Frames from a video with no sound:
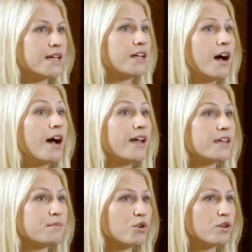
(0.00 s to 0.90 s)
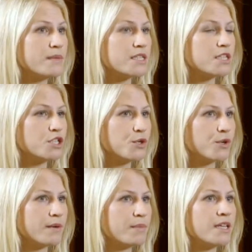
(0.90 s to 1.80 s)
like high unemployment in
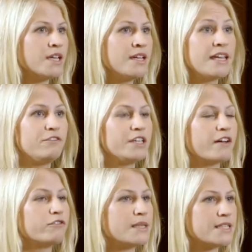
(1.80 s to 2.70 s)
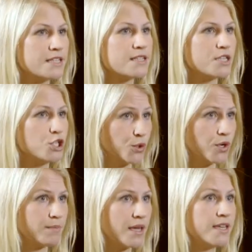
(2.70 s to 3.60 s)
Europe and heavy government debts in
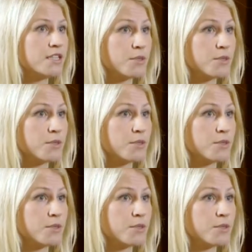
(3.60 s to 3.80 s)
Europe and